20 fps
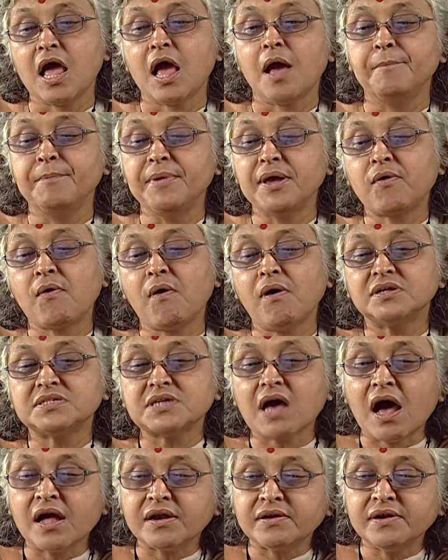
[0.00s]
because
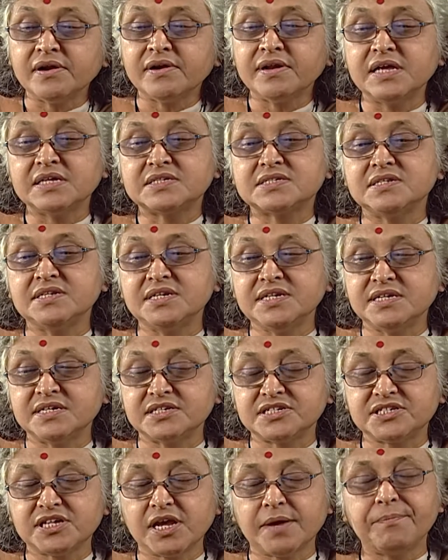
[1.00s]
under his
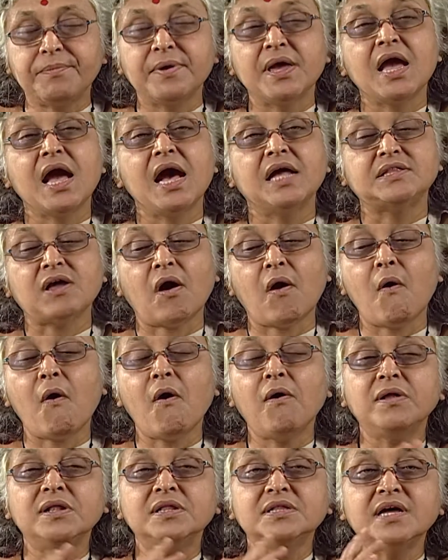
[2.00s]
leadership,
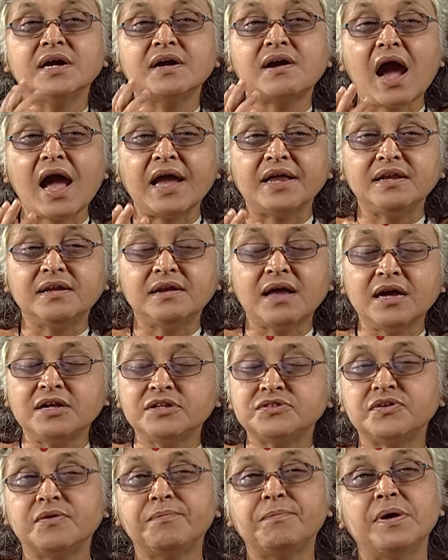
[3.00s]
all the guidelines
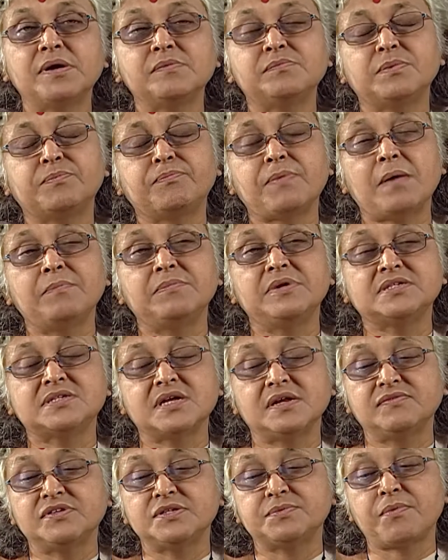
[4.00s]
of public
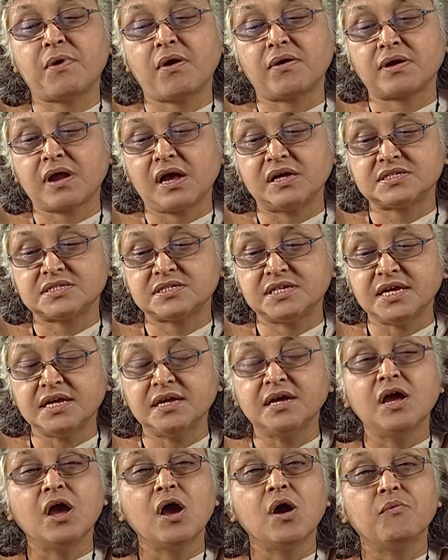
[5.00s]
service broadcasting
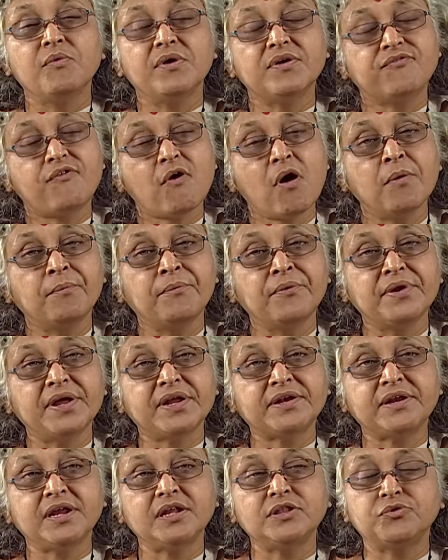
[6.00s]
were
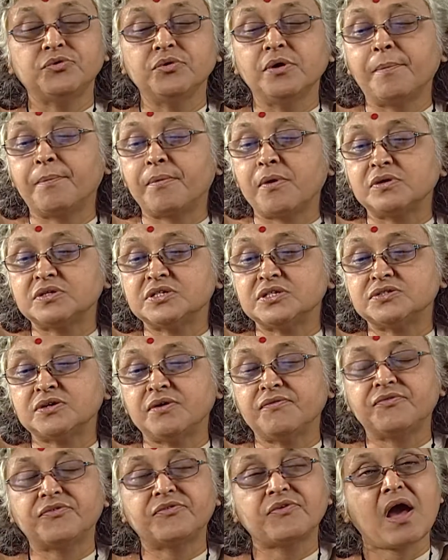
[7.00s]
formulated through a process
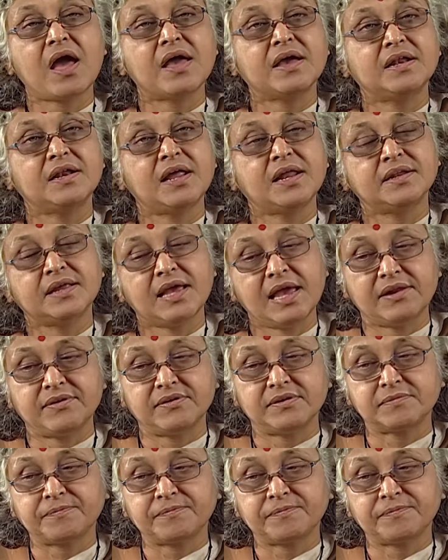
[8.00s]
of trial and error.